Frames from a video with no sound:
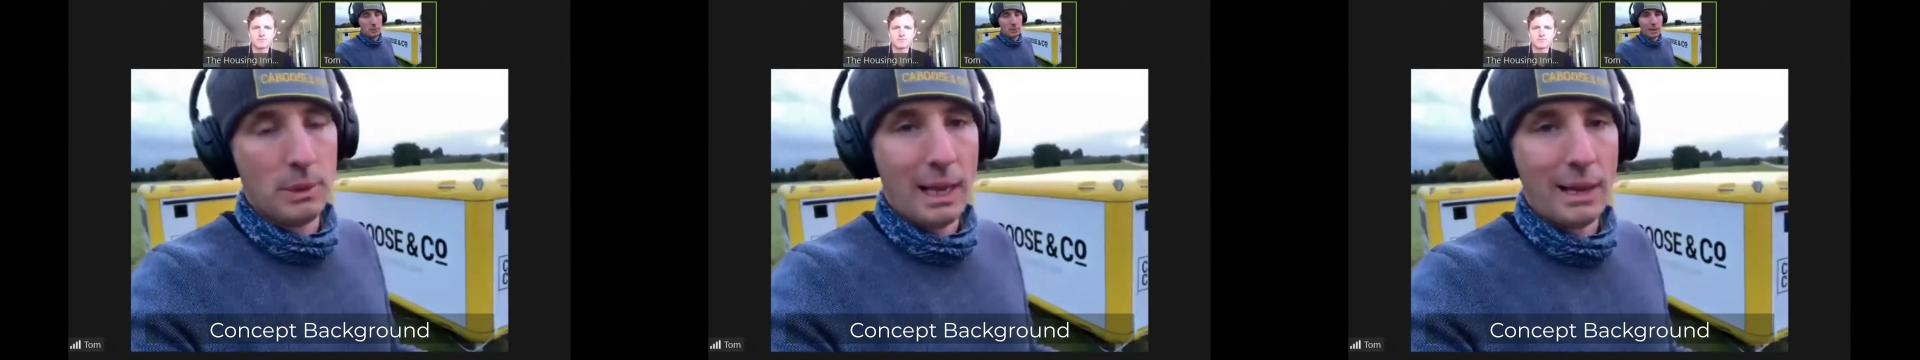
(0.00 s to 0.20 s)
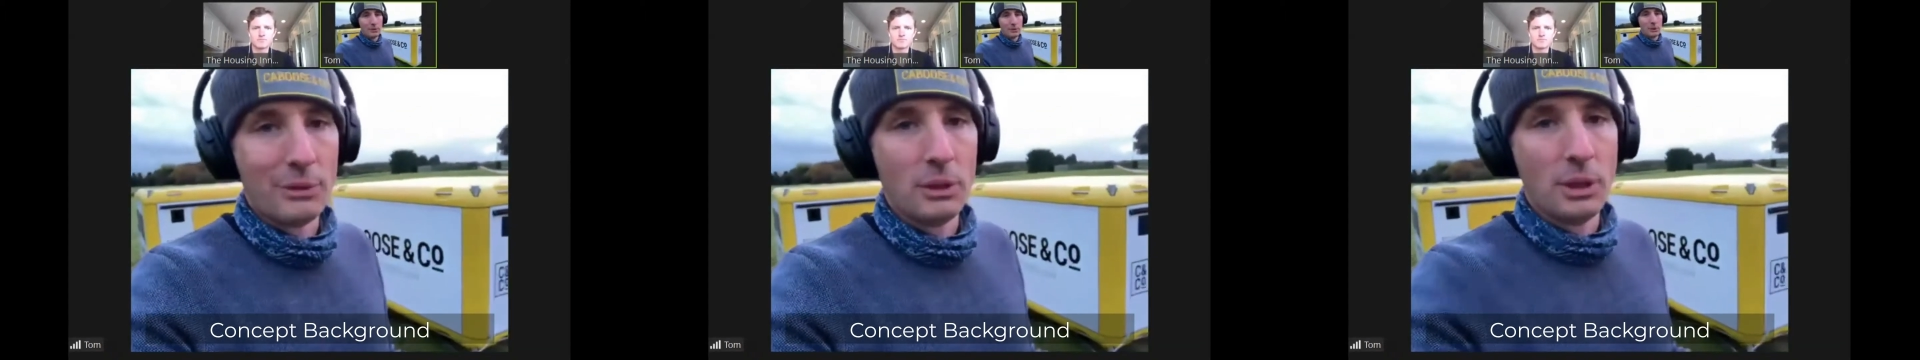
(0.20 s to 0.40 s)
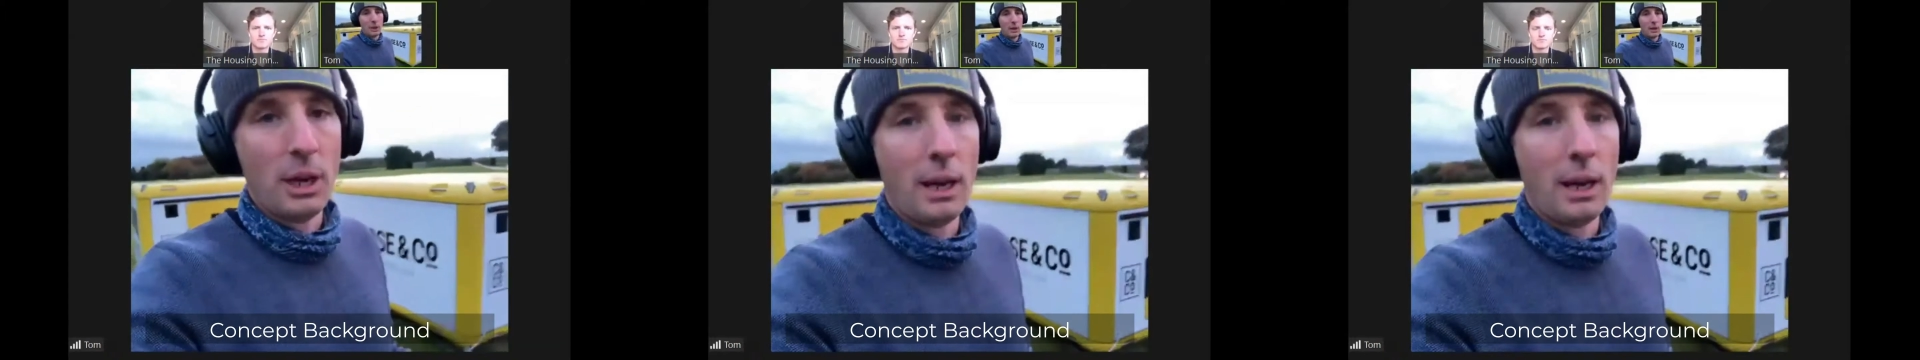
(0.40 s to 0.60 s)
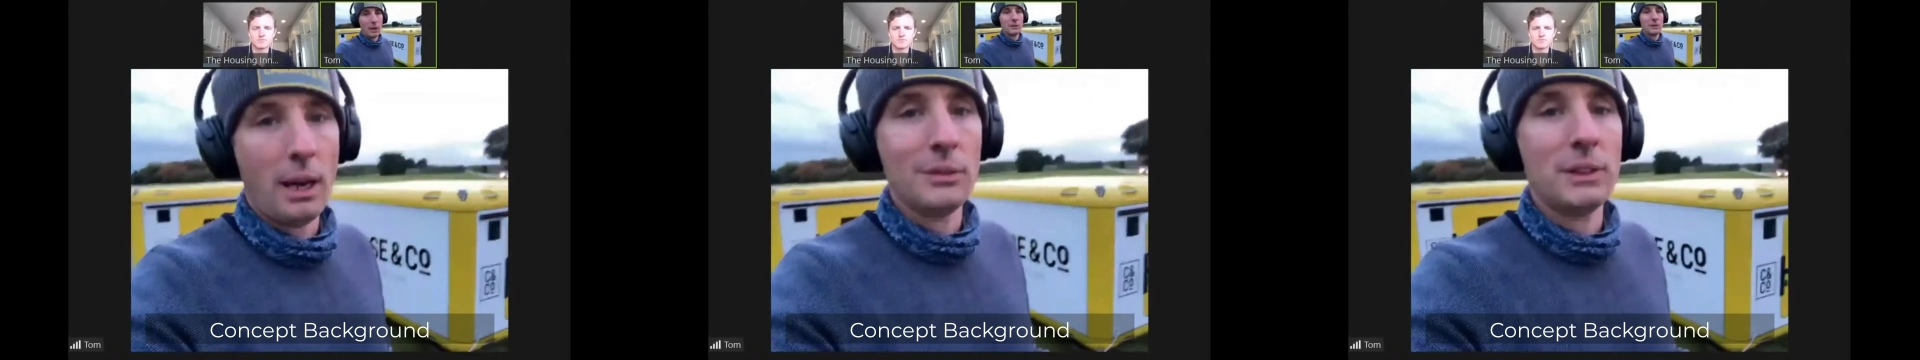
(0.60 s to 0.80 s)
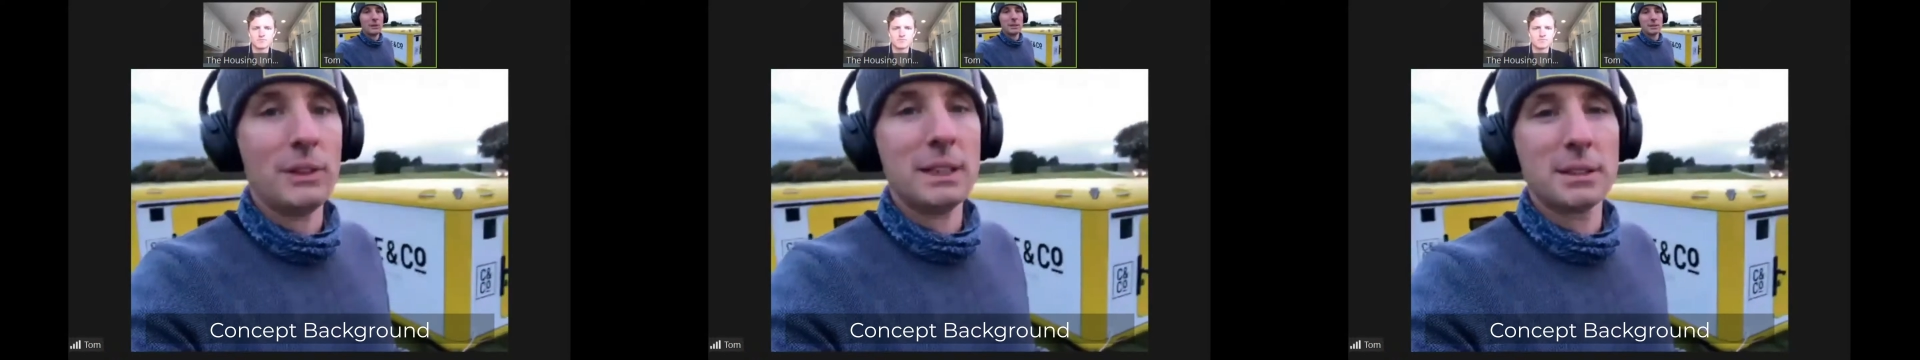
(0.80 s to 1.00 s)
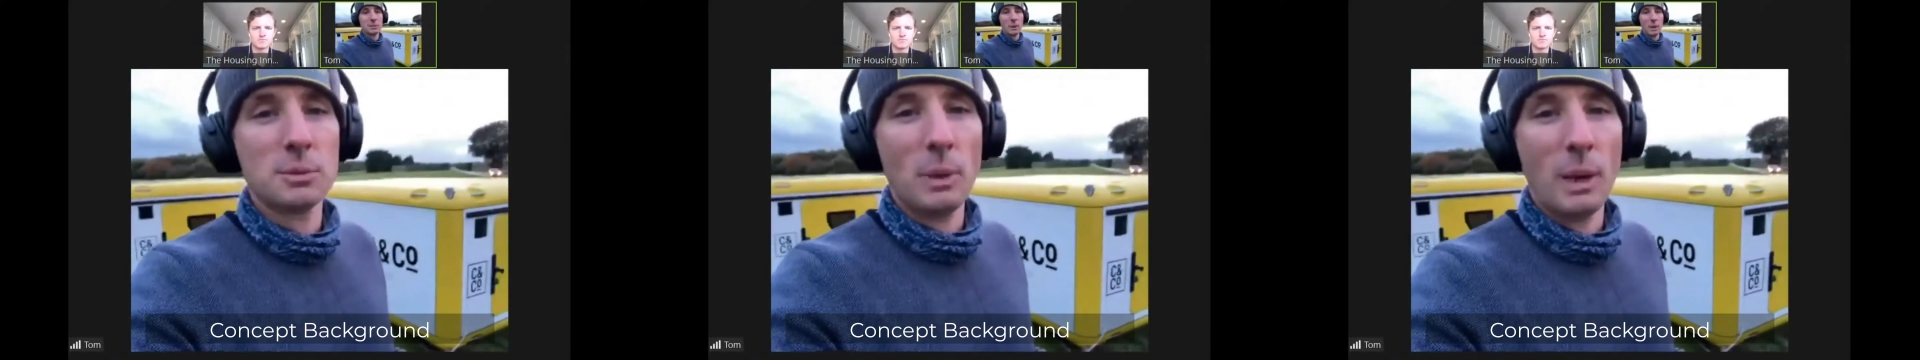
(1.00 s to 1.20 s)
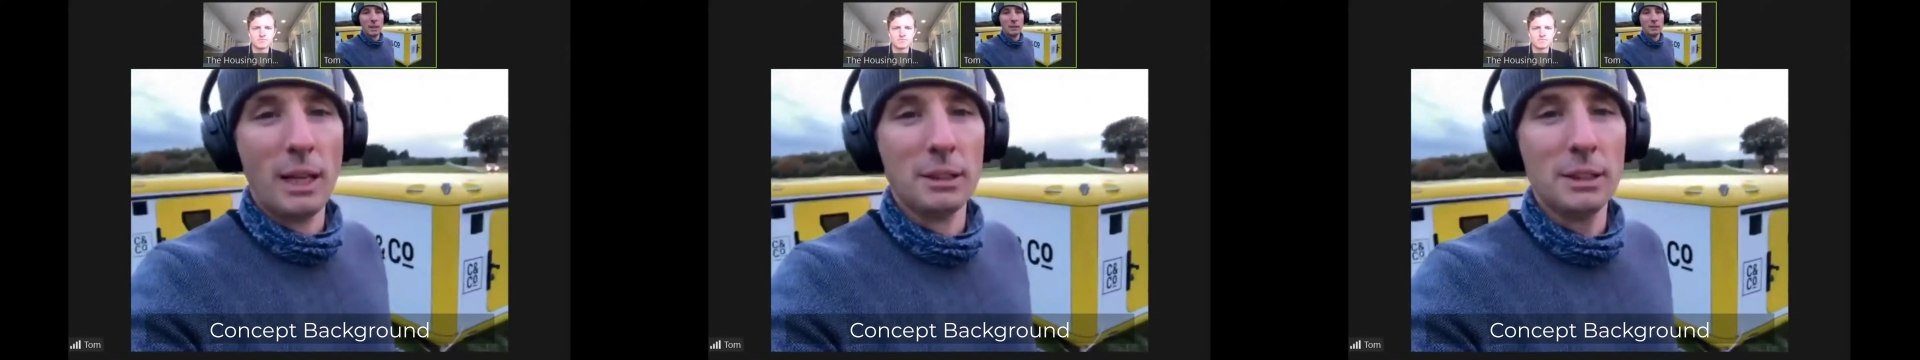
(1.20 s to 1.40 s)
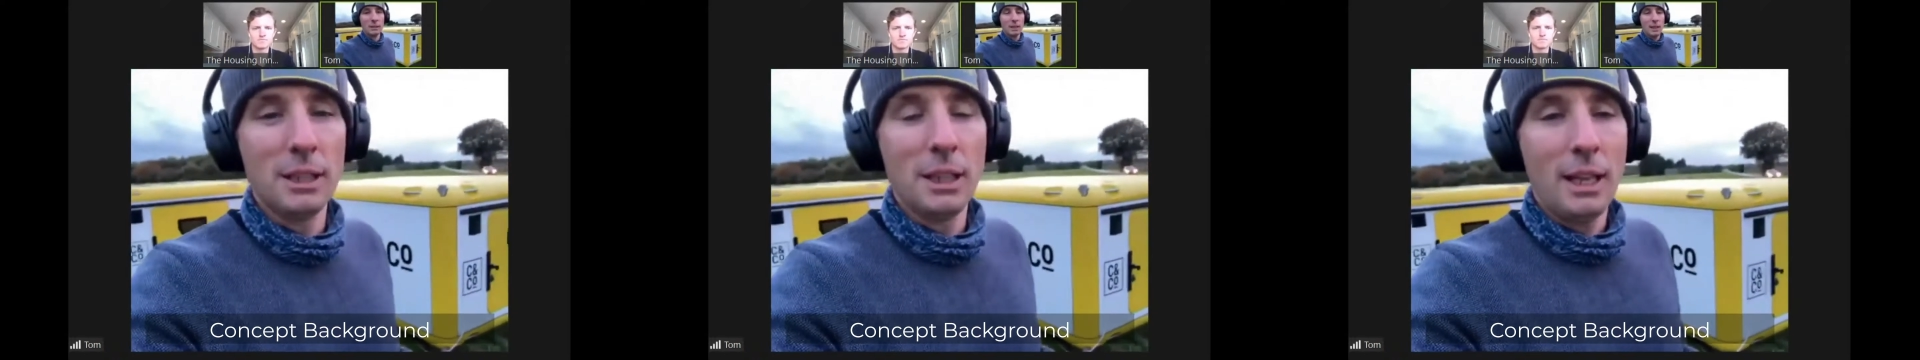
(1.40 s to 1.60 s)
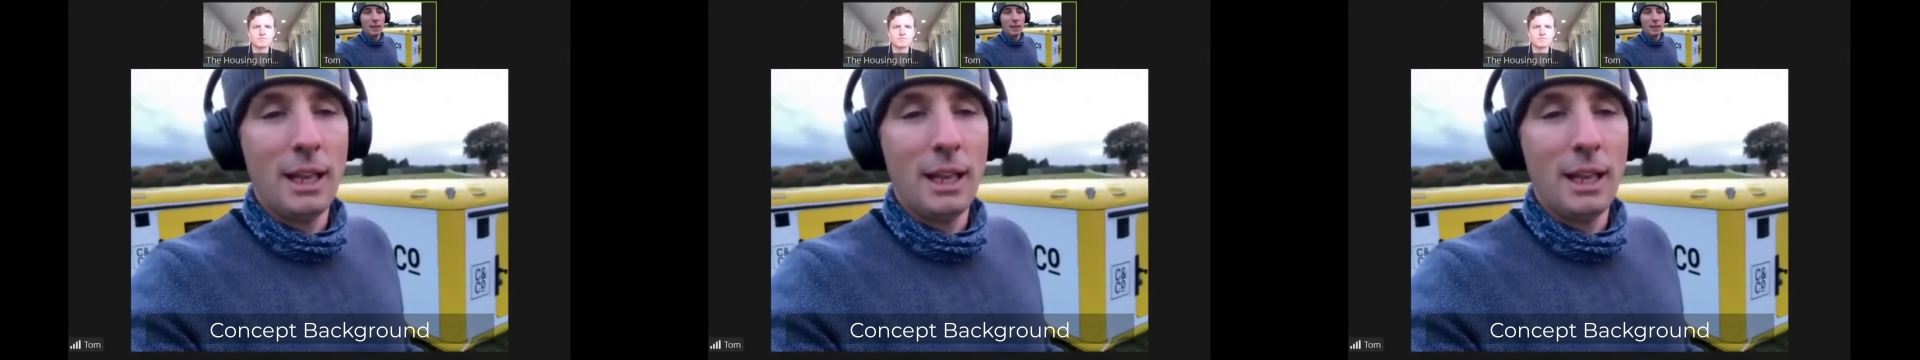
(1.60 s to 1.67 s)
have a higher fleet as well,